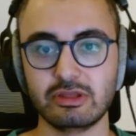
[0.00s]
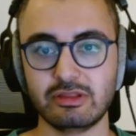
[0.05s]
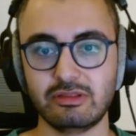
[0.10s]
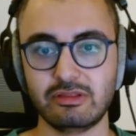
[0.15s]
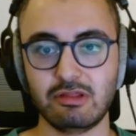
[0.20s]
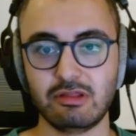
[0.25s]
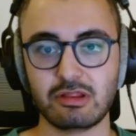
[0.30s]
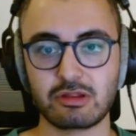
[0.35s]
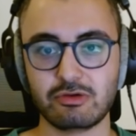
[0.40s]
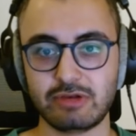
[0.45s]

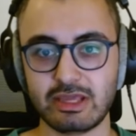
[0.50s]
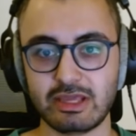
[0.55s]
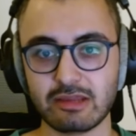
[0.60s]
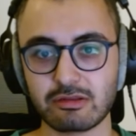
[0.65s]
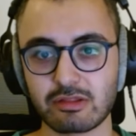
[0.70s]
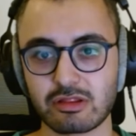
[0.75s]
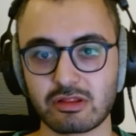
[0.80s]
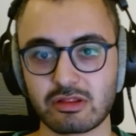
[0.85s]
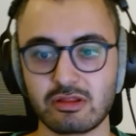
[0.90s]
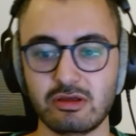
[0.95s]

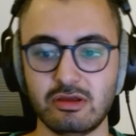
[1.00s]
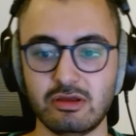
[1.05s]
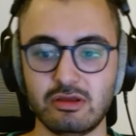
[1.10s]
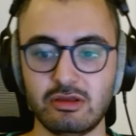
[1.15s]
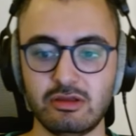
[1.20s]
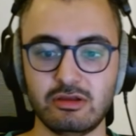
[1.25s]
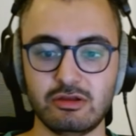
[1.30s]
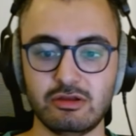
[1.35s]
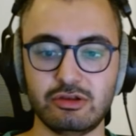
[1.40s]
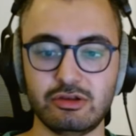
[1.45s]
disconnects
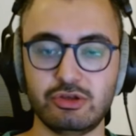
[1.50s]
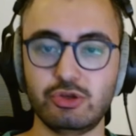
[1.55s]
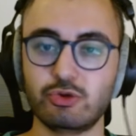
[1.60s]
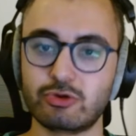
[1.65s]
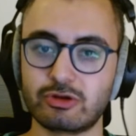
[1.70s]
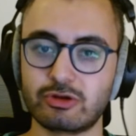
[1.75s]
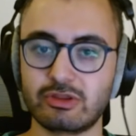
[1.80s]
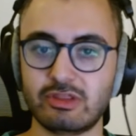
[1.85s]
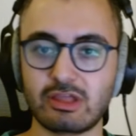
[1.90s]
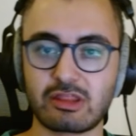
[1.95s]

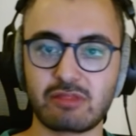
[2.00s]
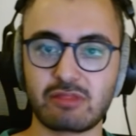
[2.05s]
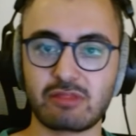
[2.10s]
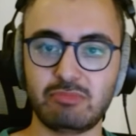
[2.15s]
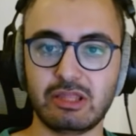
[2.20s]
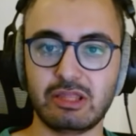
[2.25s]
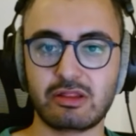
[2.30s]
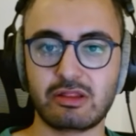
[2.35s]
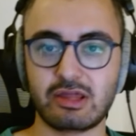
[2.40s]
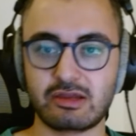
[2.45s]
during that
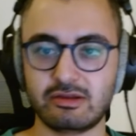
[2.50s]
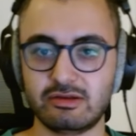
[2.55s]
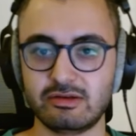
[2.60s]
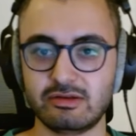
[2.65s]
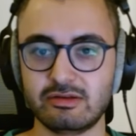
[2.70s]
split second.